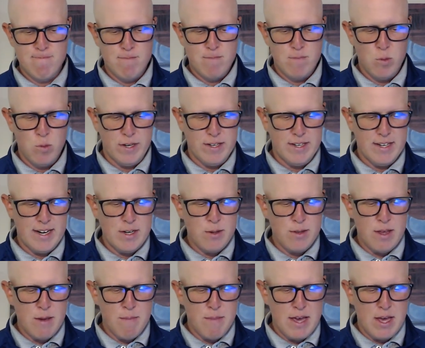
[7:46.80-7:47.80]
Wait, did I do
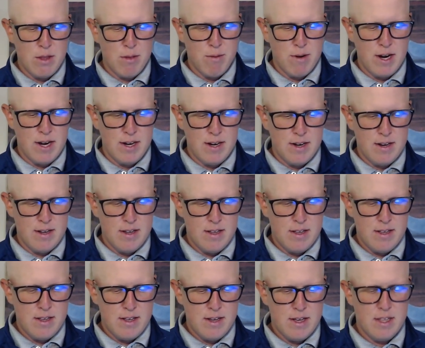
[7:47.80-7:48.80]
that math right?
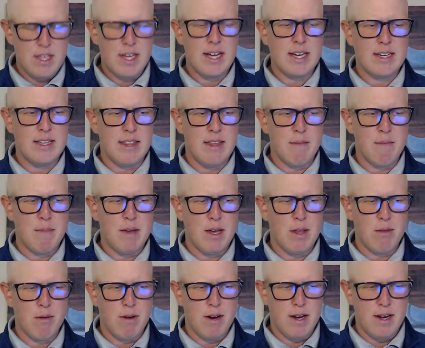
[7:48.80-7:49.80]
I think I did that math
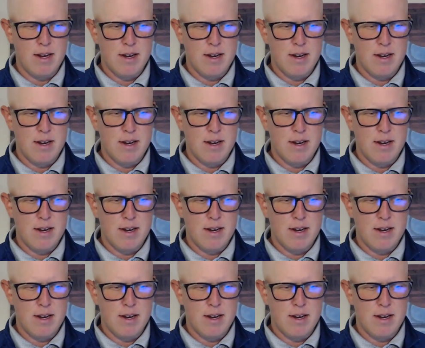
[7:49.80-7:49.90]
right.